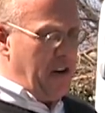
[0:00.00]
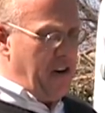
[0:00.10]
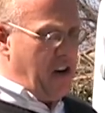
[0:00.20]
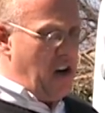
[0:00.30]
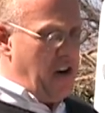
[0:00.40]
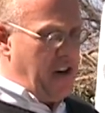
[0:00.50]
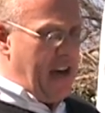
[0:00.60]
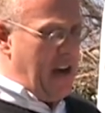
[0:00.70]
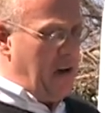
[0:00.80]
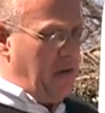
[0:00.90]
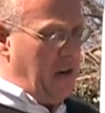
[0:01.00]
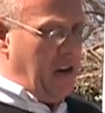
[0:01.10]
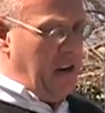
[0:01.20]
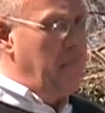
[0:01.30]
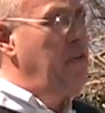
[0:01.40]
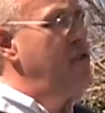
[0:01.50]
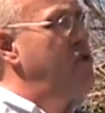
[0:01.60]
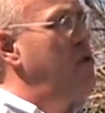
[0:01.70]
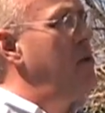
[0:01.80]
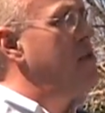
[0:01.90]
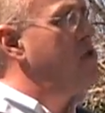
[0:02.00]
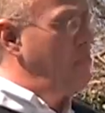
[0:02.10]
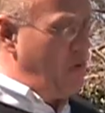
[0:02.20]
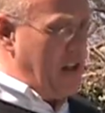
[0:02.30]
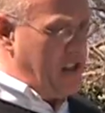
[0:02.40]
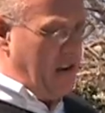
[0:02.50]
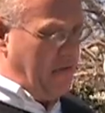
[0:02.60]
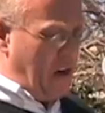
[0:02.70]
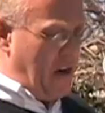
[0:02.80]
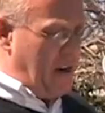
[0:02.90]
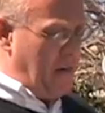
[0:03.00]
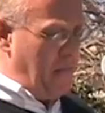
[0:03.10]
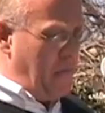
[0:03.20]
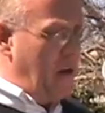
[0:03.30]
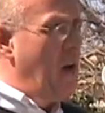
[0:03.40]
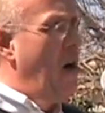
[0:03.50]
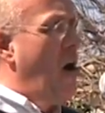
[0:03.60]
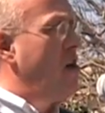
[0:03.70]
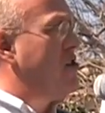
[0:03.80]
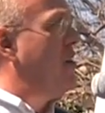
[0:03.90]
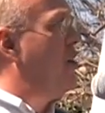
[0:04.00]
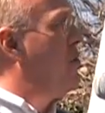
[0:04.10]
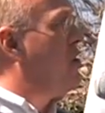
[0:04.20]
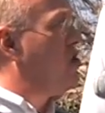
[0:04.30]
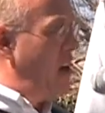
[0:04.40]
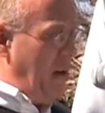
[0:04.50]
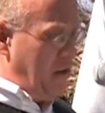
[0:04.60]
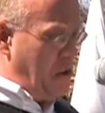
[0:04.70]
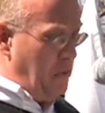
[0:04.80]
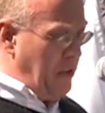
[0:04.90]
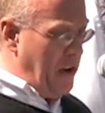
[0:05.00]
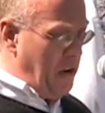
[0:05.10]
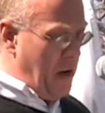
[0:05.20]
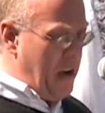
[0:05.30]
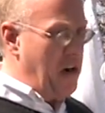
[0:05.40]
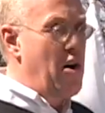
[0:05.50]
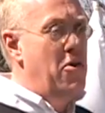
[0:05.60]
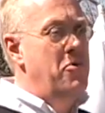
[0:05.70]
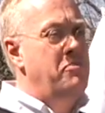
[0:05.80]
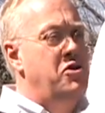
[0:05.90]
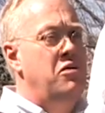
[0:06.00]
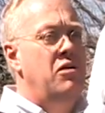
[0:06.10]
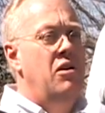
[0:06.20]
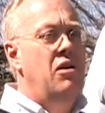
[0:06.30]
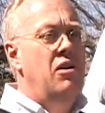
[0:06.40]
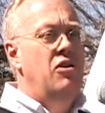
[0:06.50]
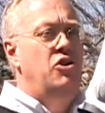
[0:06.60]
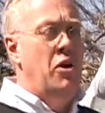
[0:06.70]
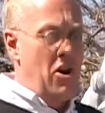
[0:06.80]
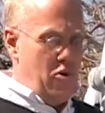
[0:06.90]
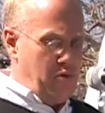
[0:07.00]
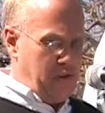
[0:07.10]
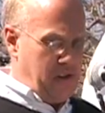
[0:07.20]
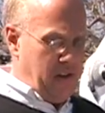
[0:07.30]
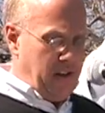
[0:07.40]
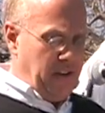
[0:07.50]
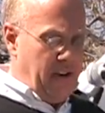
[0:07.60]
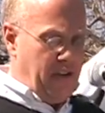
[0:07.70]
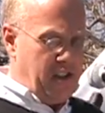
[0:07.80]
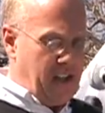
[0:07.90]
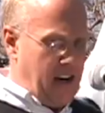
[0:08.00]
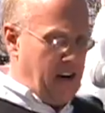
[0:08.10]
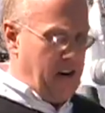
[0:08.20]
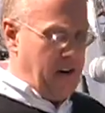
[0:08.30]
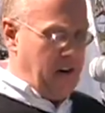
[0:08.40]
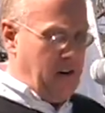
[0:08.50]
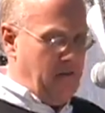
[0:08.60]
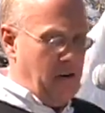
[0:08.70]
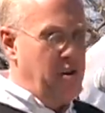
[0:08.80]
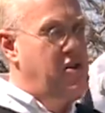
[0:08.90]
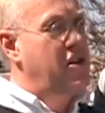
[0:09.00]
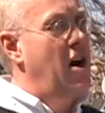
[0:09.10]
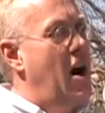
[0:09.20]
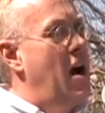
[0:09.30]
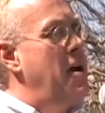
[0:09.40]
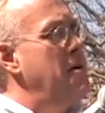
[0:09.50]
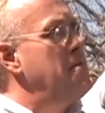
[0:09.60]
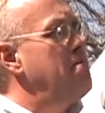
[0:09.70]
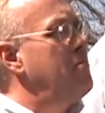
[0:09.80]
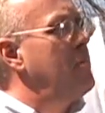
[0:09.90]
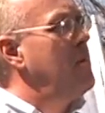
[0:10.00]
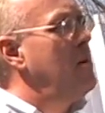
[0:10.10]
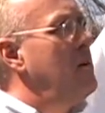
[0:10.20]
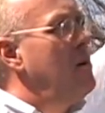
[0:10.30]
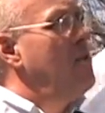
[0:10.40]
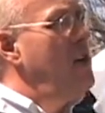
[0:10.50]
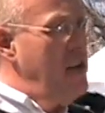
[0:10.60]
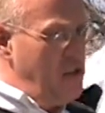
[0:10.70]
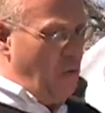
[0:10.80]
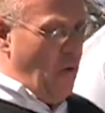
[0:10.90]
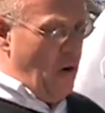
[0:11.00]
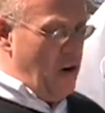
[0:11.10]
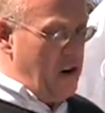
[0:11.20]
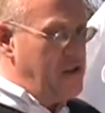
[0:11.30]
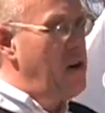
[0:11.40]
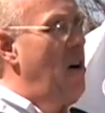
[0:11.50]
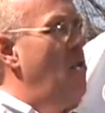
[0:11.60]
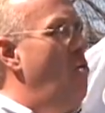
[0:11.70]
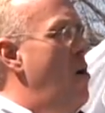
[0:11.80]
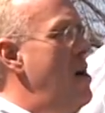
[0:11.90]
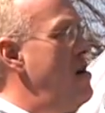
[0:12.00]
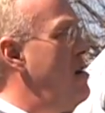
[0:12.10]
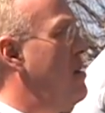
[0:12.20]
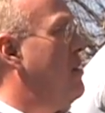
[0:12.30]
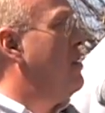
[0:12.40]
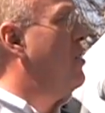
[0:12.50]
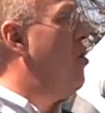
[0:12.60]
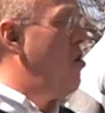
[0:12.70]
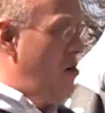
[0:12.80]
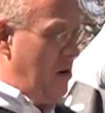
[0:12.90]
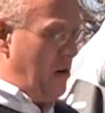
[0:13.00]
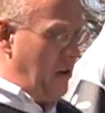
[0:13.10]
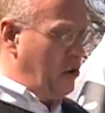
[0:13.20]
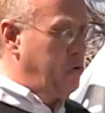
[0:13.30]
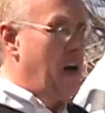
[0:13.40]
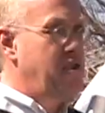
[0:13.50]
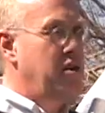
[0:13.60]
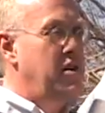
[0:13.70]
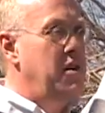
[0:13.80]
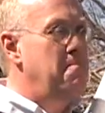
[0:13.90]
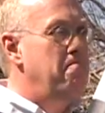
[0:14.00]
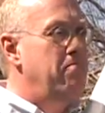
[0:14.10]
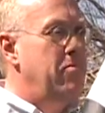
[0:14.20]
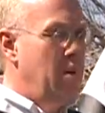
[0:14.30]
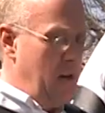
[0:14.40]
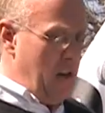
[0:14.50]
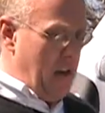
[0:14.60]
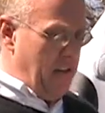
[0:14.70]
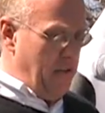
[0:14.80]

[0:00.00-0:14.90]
are gunned down in blistering, suppressing fire. Artillery shells obliterate homes. Drones deliver terror from the sky. These wars are one long atrocity, and the